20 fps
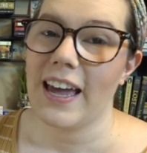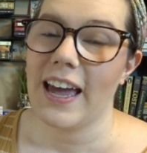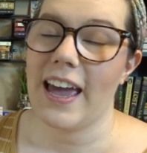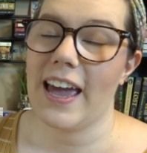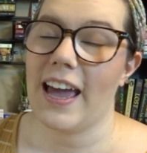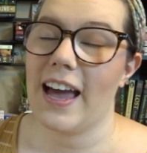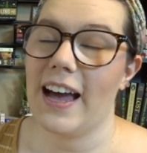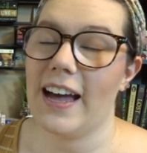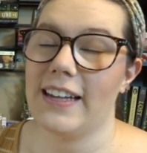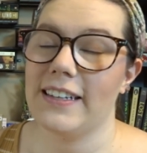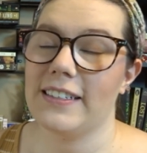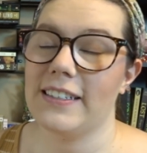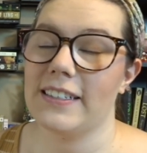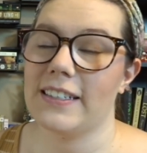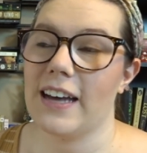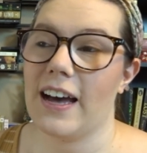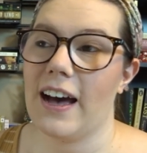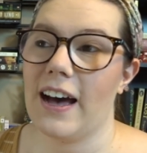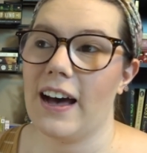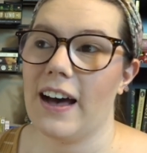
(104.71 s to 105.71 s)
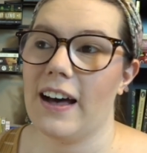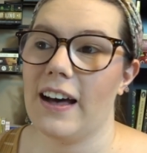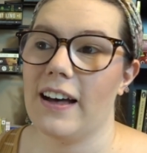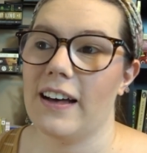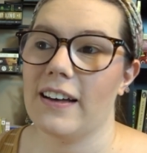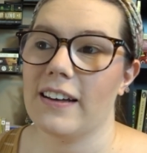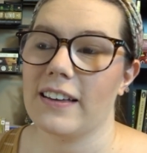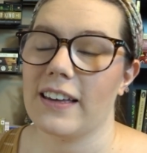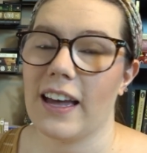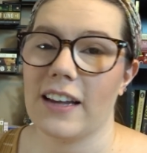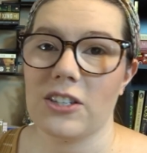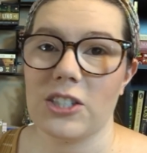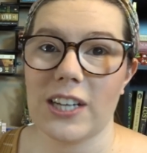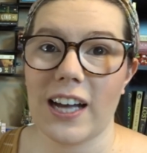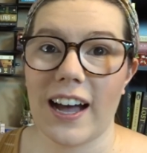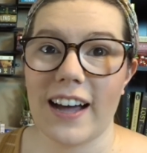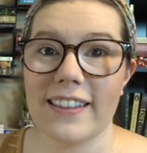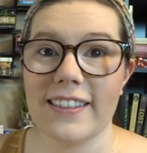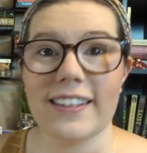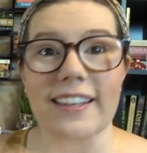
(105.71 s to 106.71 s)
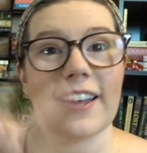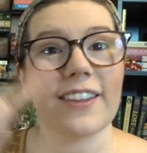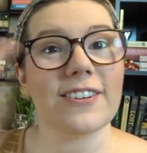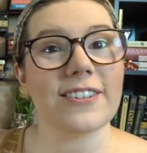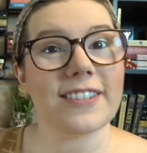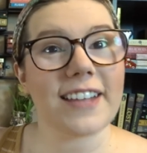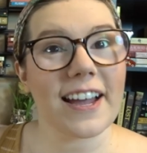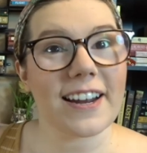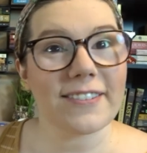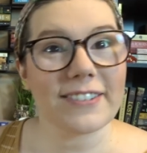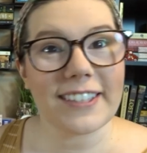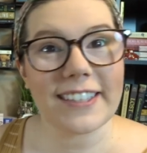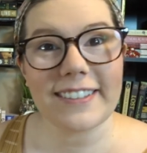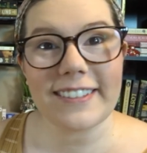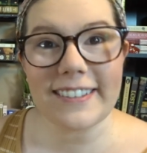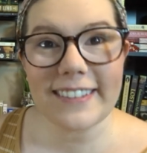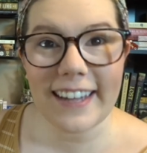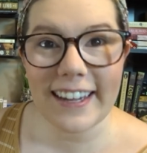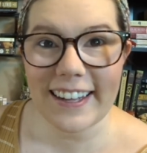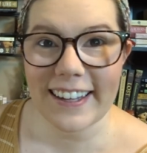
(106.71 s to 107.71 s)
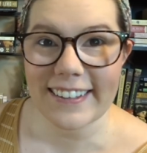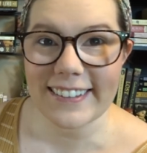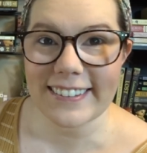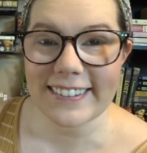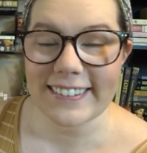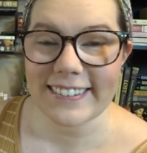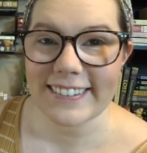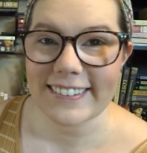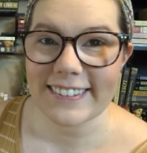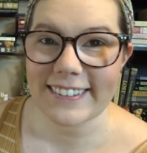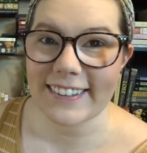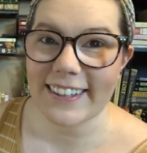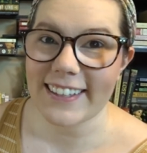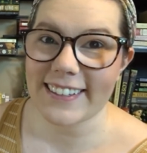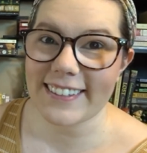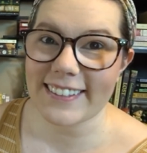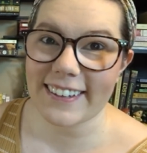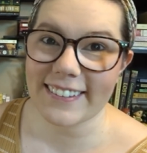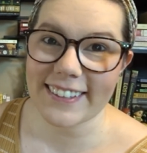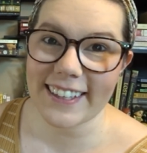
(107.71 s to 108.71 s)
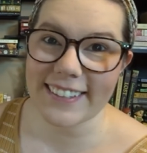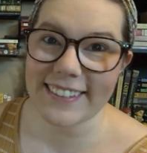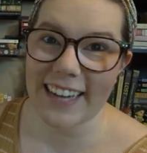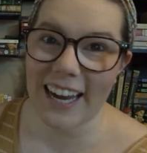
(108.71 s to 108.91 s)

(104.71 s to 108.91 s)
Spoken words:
and catch you on the other side of 60 seconds. So let's start that